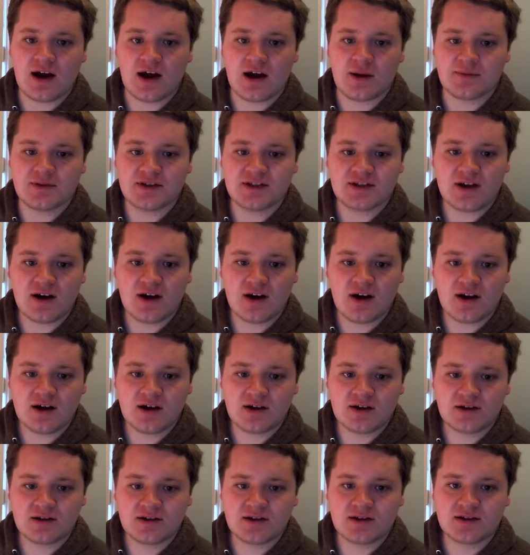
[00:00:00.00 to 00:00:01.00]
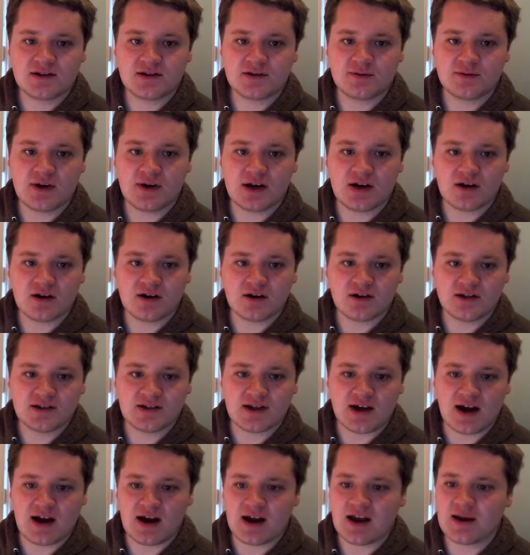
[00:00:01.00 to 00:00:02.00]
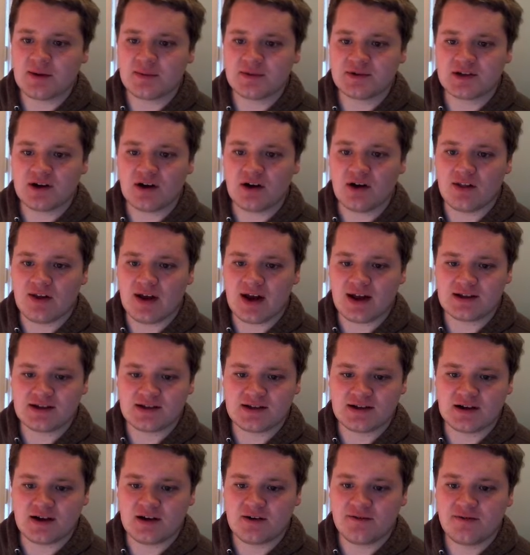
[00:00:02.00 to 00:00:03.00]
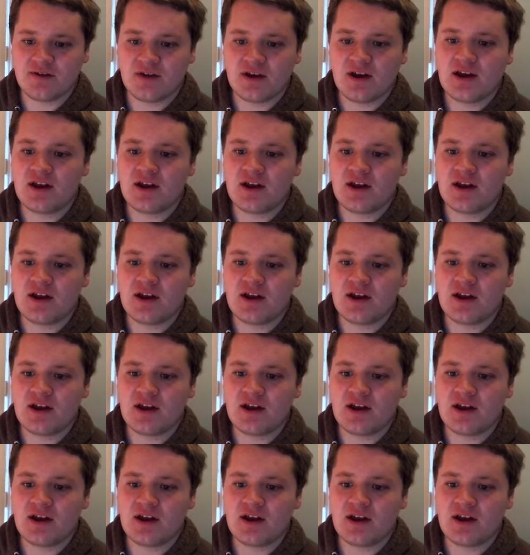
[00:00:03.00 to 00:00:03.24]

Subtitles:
songs, speakers, times, all that stuff.